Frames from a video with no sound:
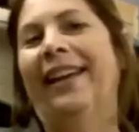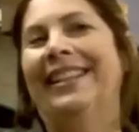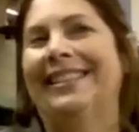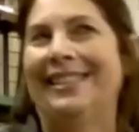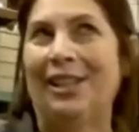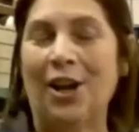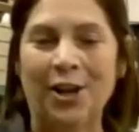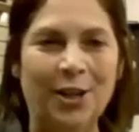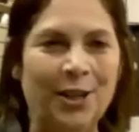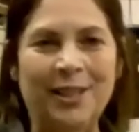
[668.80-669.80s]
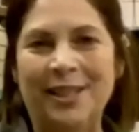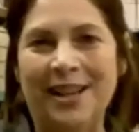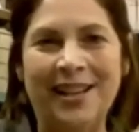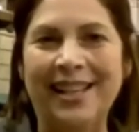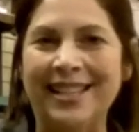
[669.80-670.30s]
It's not hard,
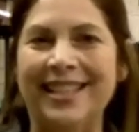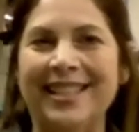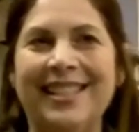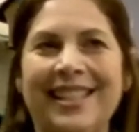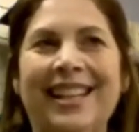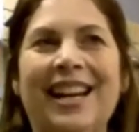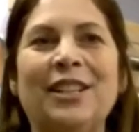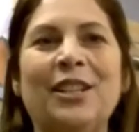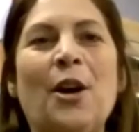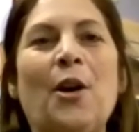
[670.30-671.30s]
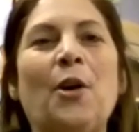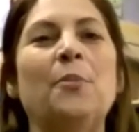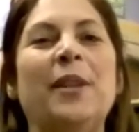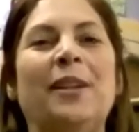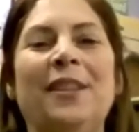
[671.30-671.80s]
not easy to see, I know,
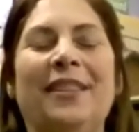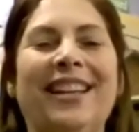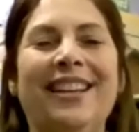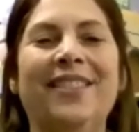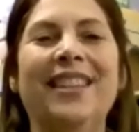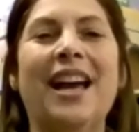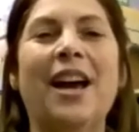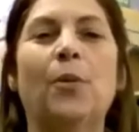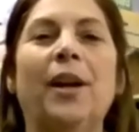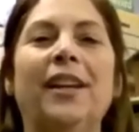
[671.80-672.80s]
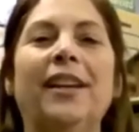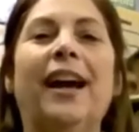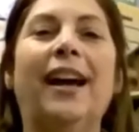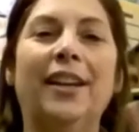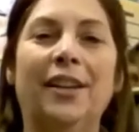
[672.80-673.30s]
but if you think of it that
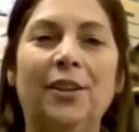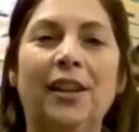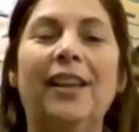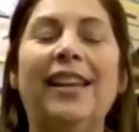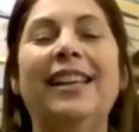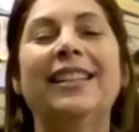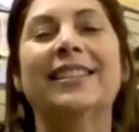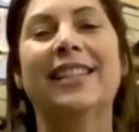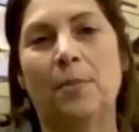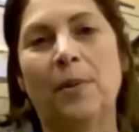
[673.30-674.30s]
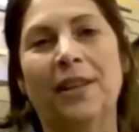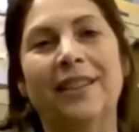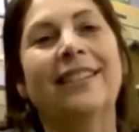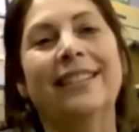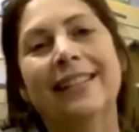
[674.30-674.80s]
way, he is
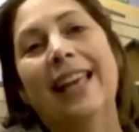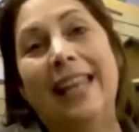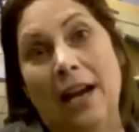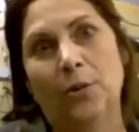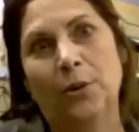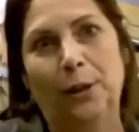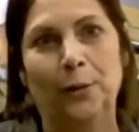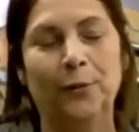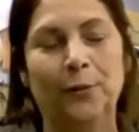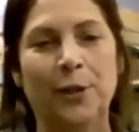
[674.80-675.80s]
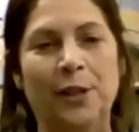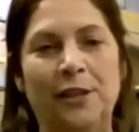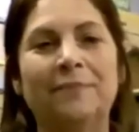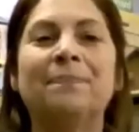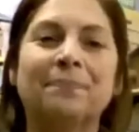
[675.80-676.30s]
keeping it healthier for you.
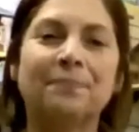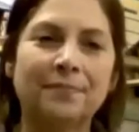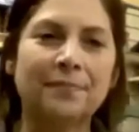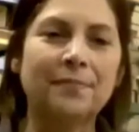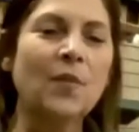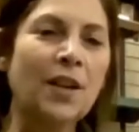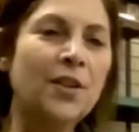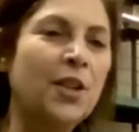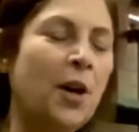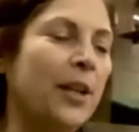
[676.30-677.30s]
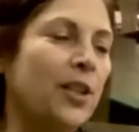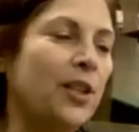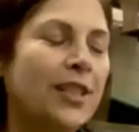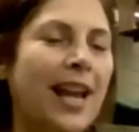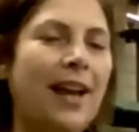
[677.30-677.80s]
So, but
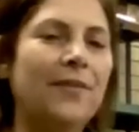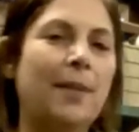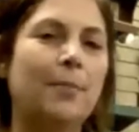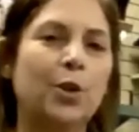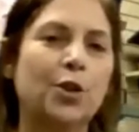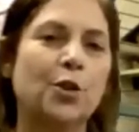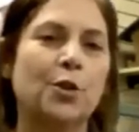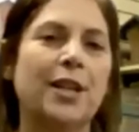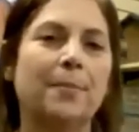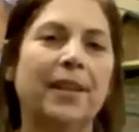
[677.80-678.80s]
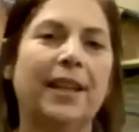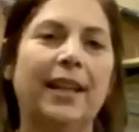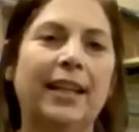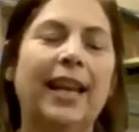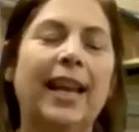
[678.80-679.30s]
just have that bush or
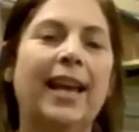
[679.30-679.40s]
something.